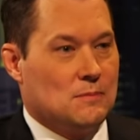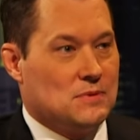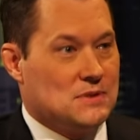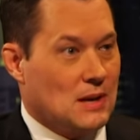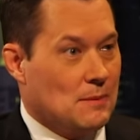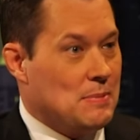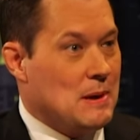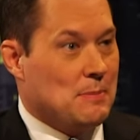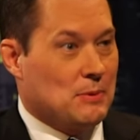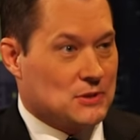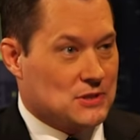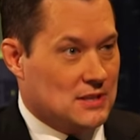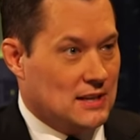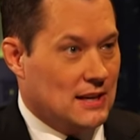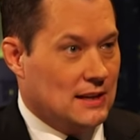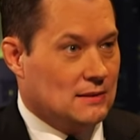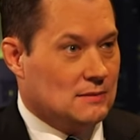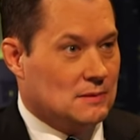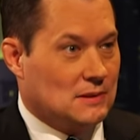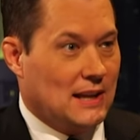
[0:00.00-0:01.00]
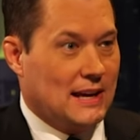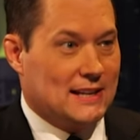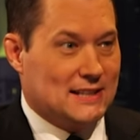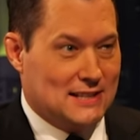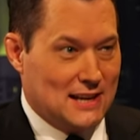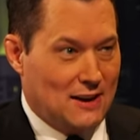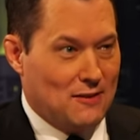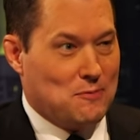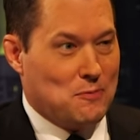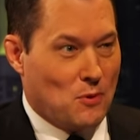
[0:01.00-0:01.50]
some people see it, like
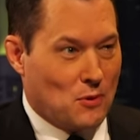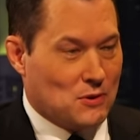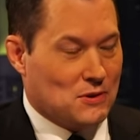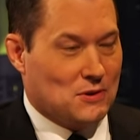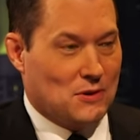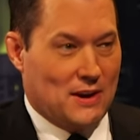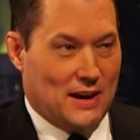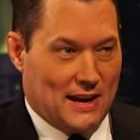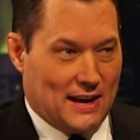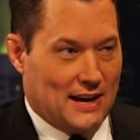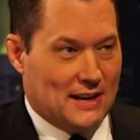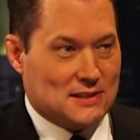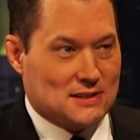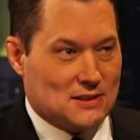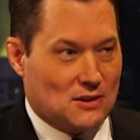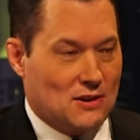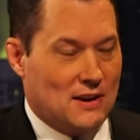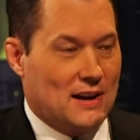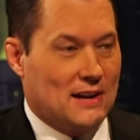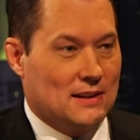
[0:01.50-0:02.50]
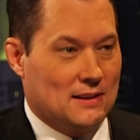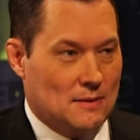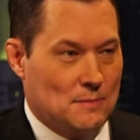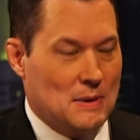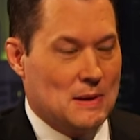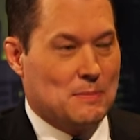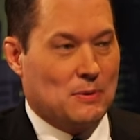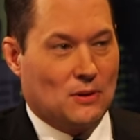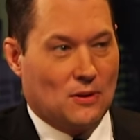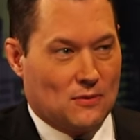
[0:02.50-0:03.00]
Dave Portnoy, I guess, and the
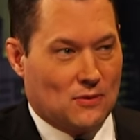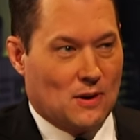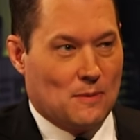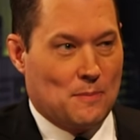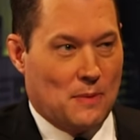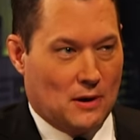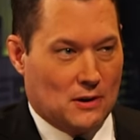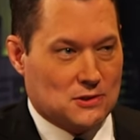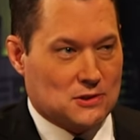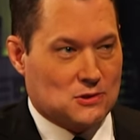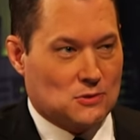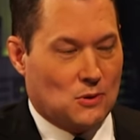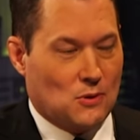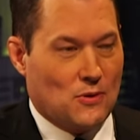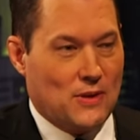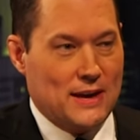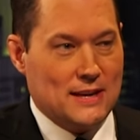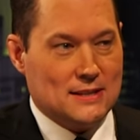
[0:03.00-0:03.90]
people over at Barstool. They